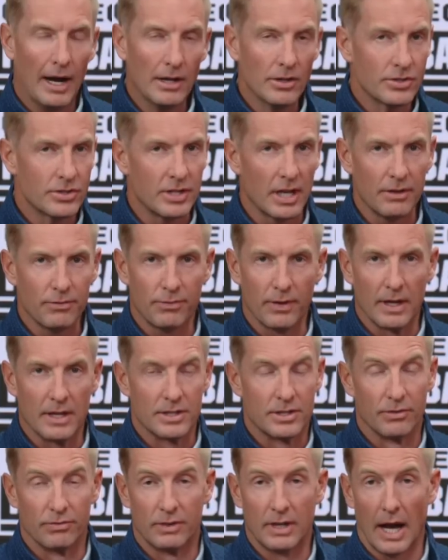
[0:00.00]
State
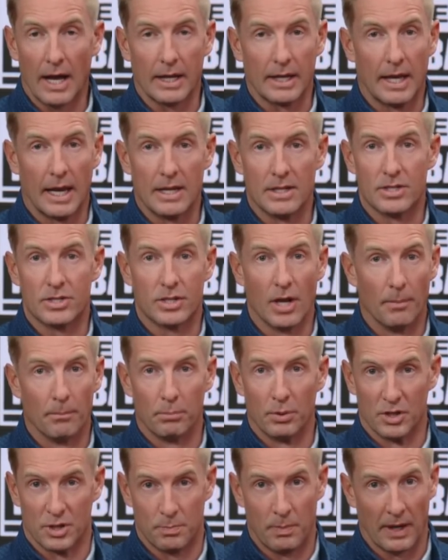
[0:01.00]
fans have got to gain some
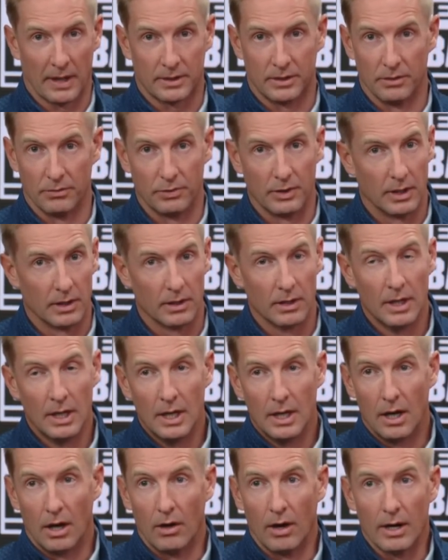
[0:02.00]
perspective here.
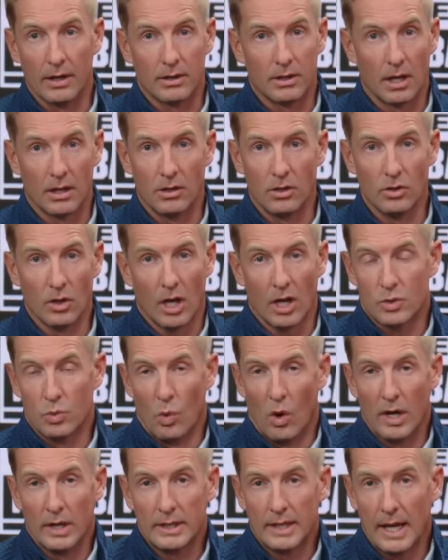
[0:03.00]
All right, you lost
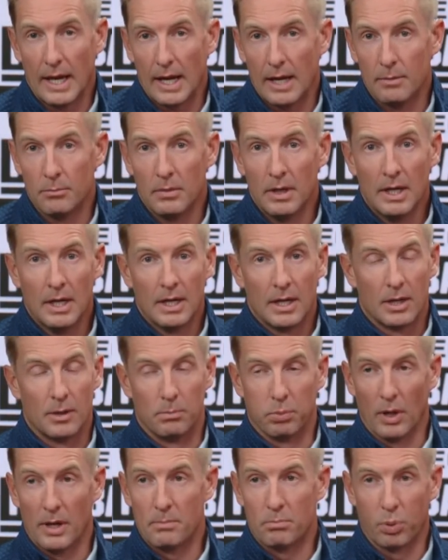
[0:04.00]
one game. You
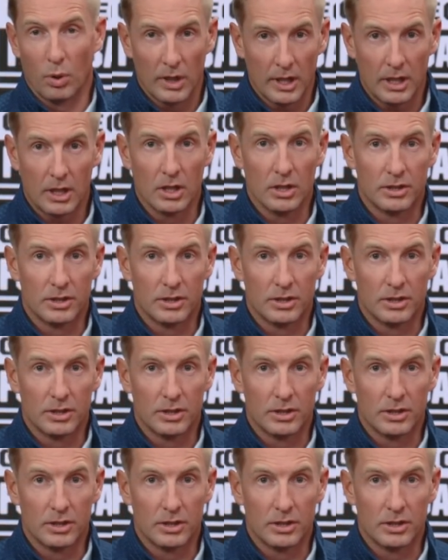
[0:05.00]
played pretty good